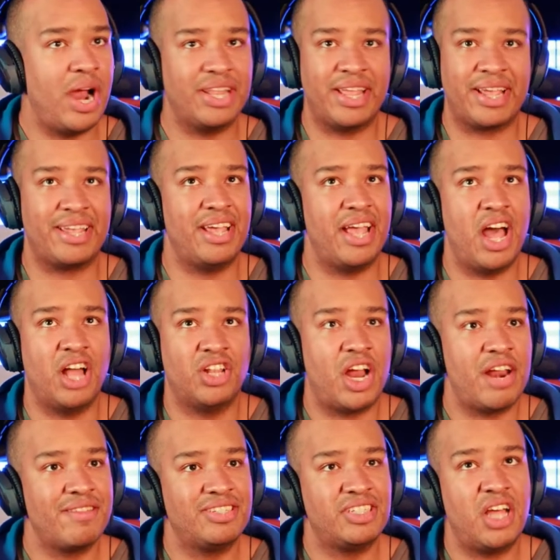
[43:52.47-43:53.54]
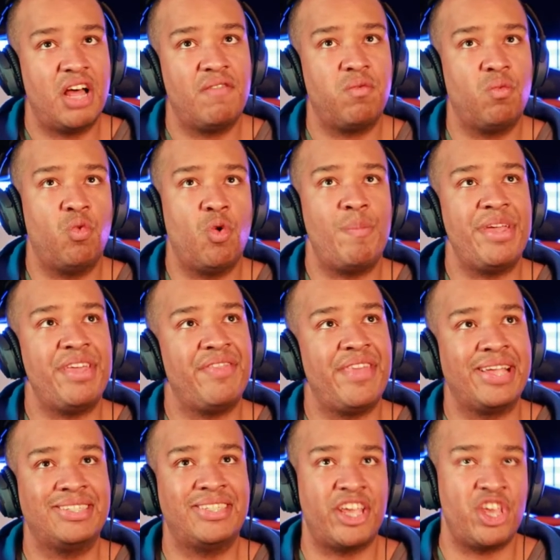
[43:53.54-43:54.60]
Like a lot of the stuff will be
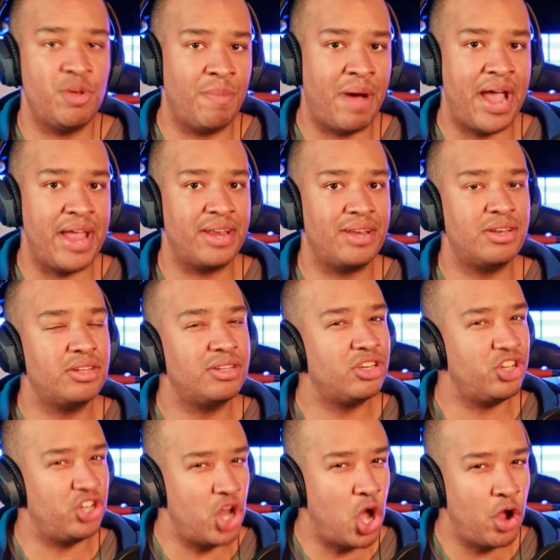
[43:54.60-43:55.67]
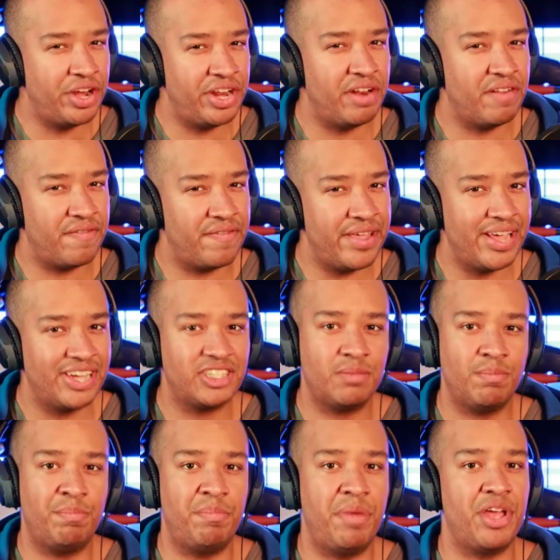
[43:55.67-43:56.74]
things that you might know you need to fix,
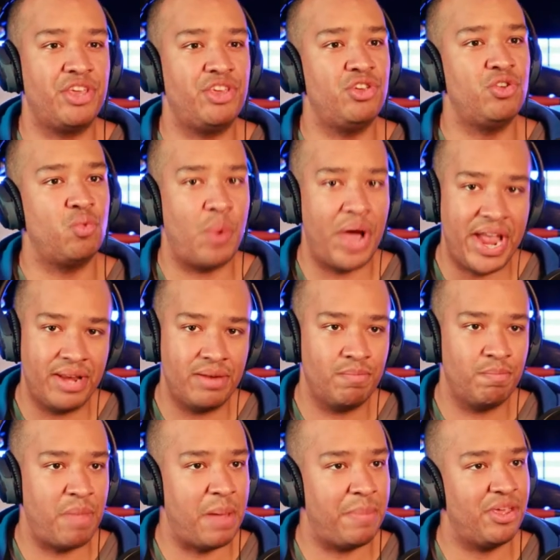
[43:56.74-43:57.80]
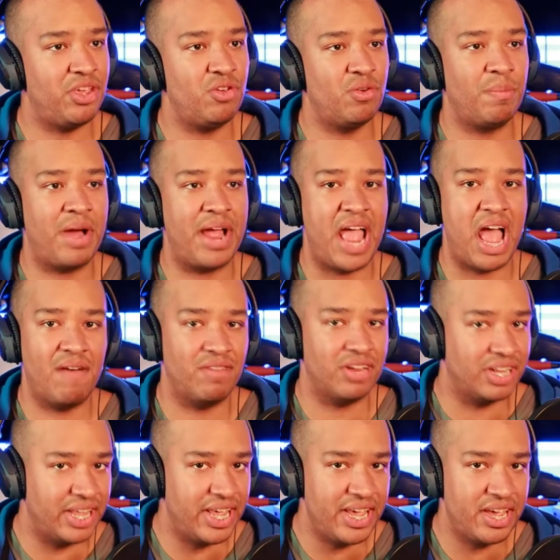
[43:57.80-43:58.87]
but you wait. Maybe you might have a
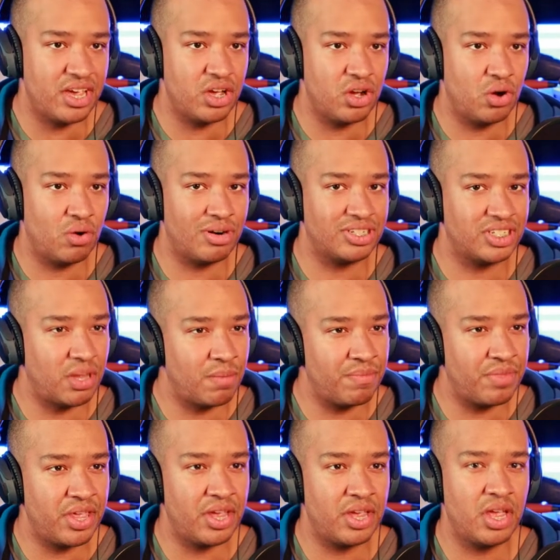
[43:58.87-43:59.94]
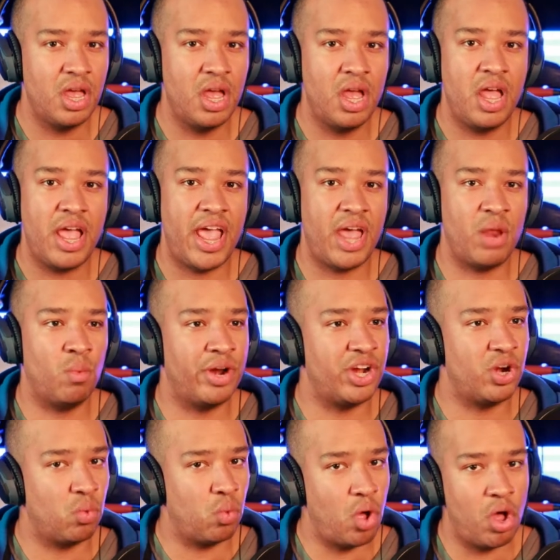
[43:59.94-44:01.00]
leak or something. And when your
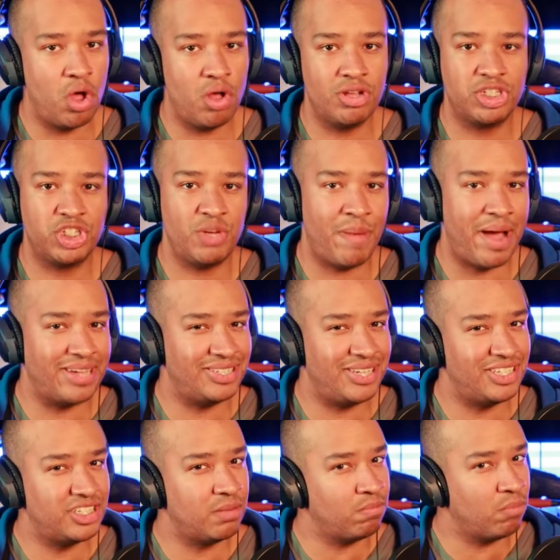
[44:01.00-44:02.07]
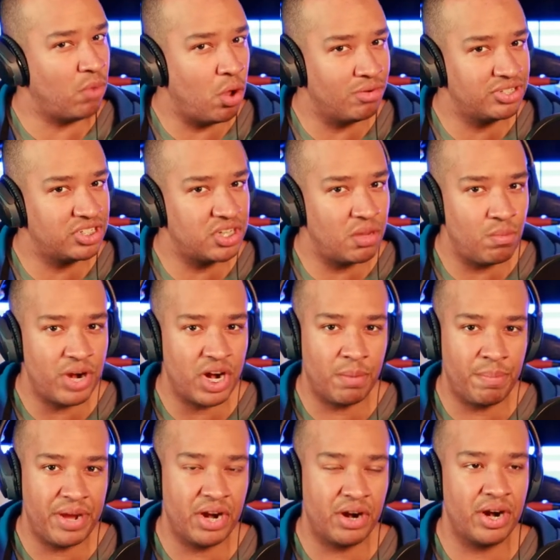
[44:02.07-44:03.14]
walls, you might see some mold somewhere
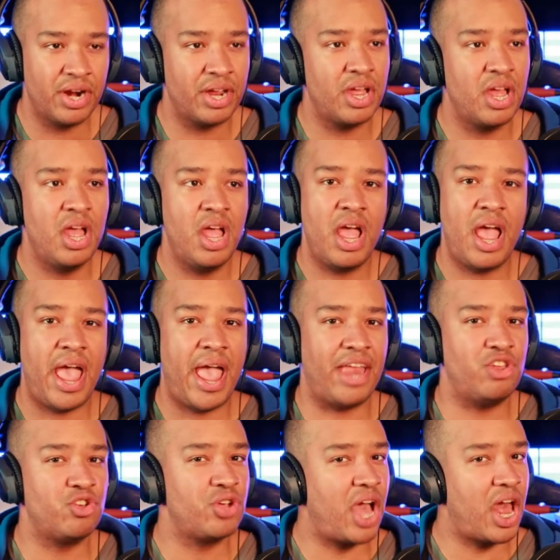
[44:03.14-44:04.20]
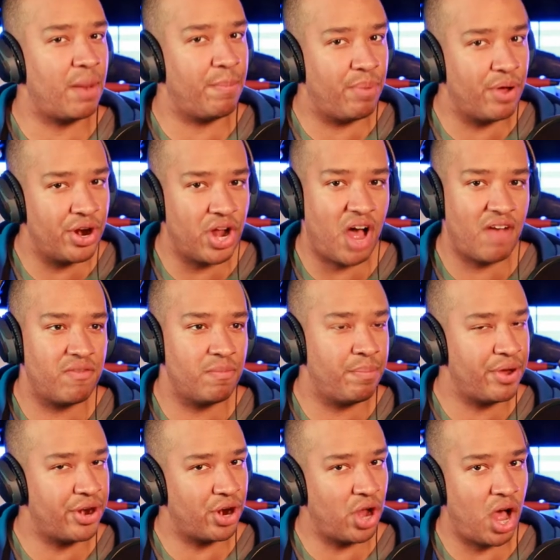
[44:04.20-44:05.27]
appearing and you can kind of put it off put
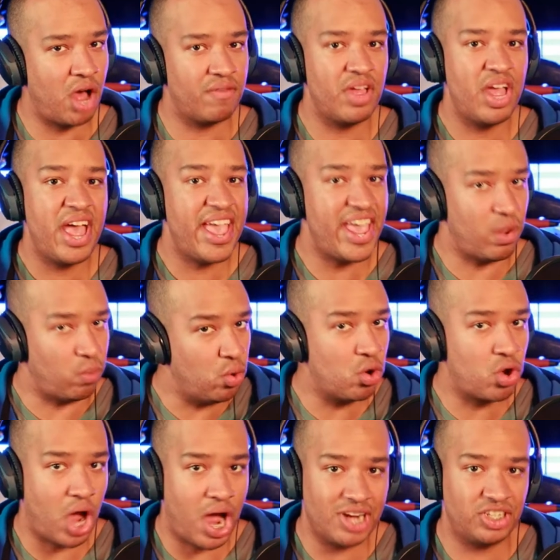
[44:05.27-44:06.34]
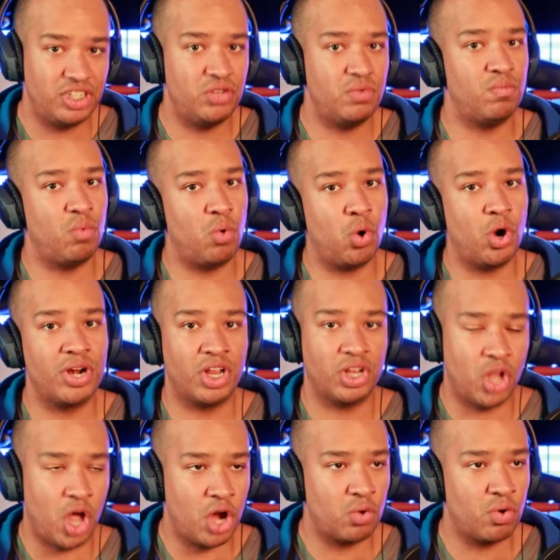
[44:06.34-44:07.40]
it off. It will cost you more in the
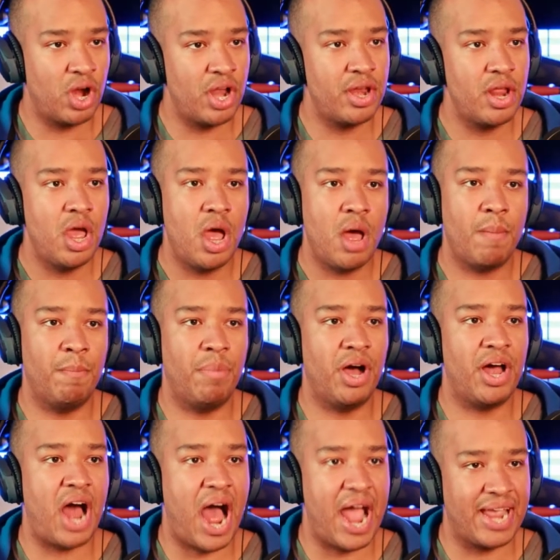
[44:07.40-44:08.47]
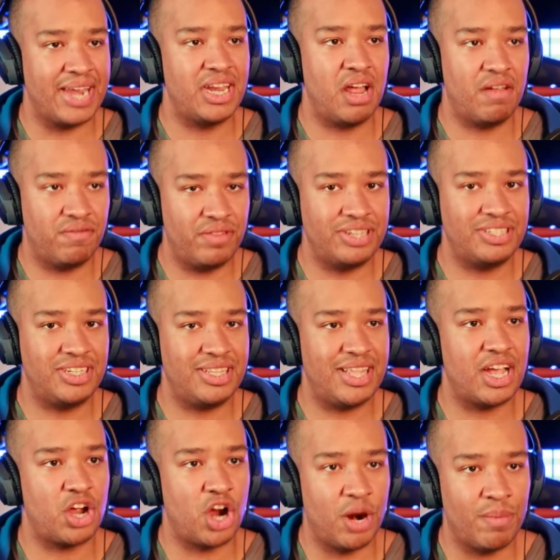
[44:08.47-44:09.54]
long run, but I can definitely see that
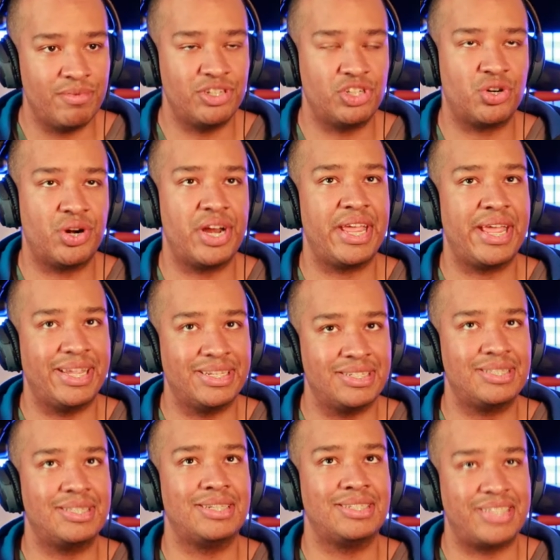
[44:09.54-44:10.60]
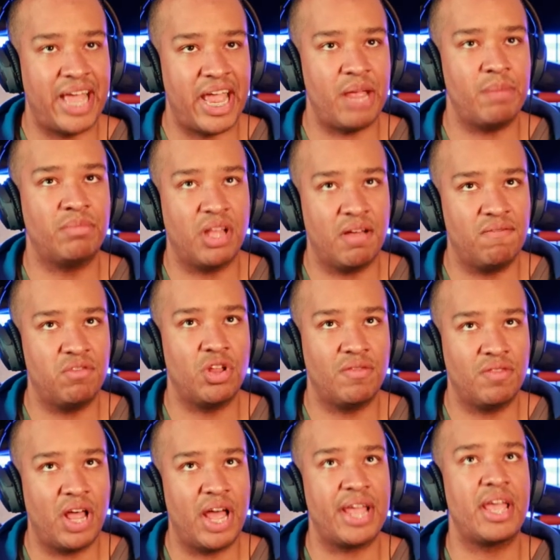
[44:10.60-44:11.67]
carpentry isn't the same level of
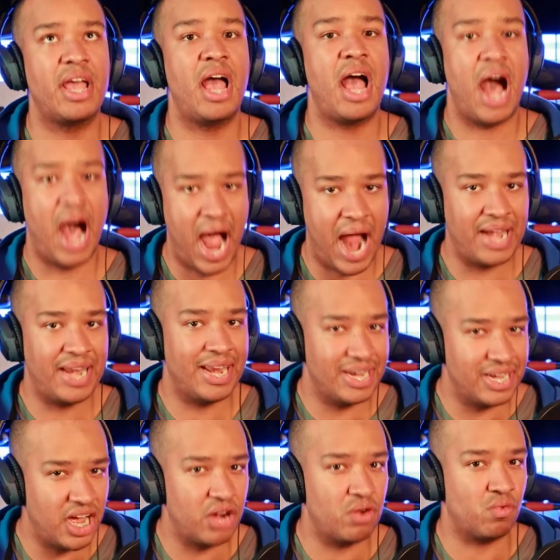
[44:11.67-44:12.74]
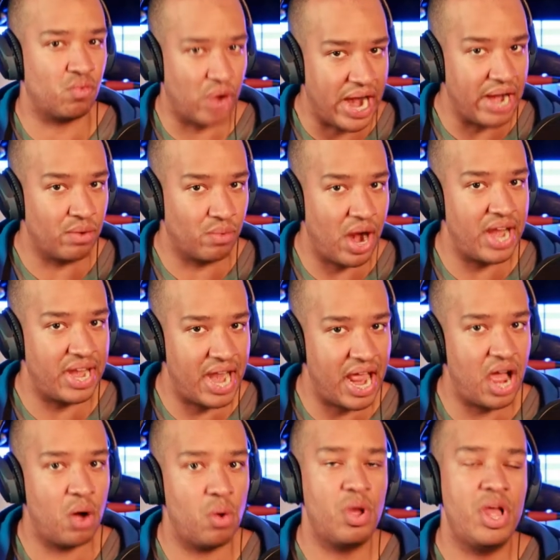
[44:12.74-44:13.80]
like I need it done right right
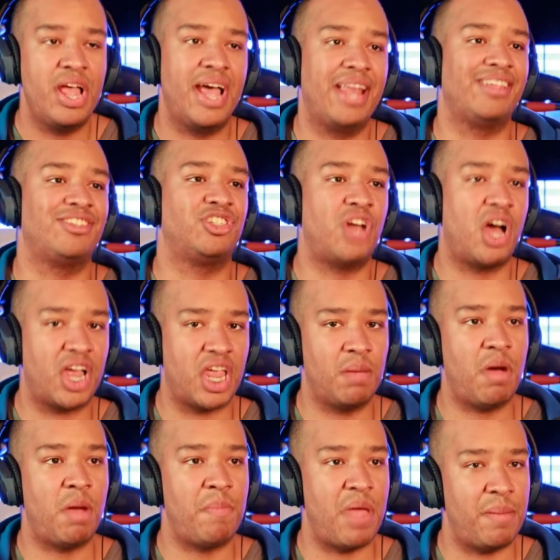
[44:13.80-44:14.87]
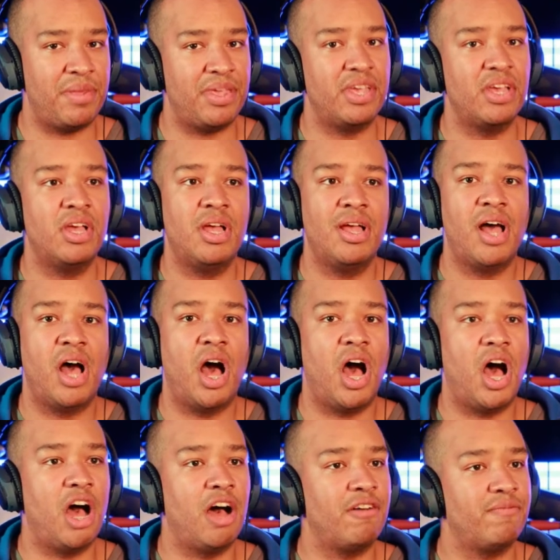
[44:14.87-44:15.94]
now unless you're talking about maybe
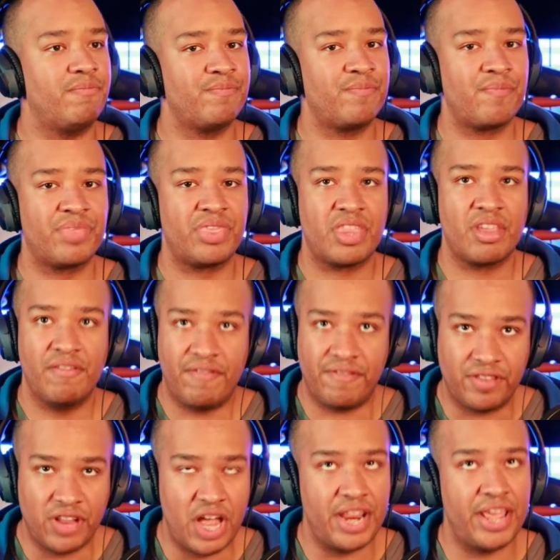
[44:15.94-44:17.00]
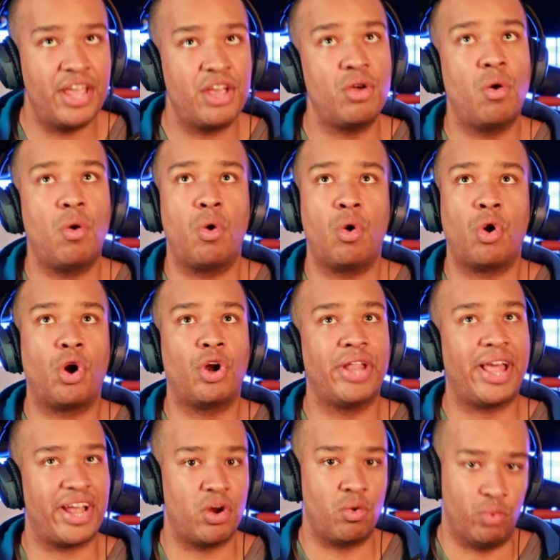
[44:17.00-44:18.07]
uh flooding or like
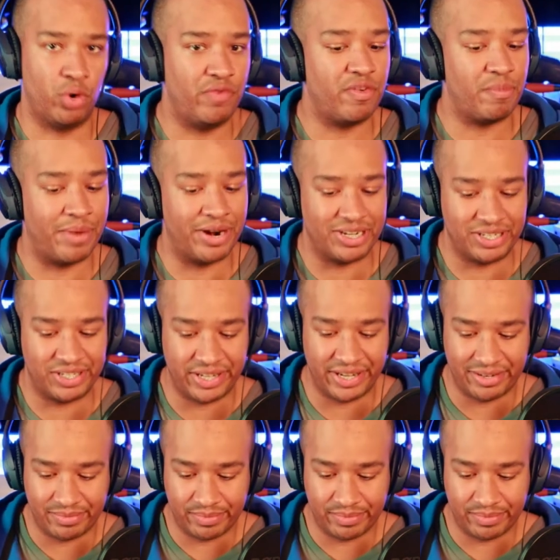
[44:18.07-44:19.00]
a roof emergency.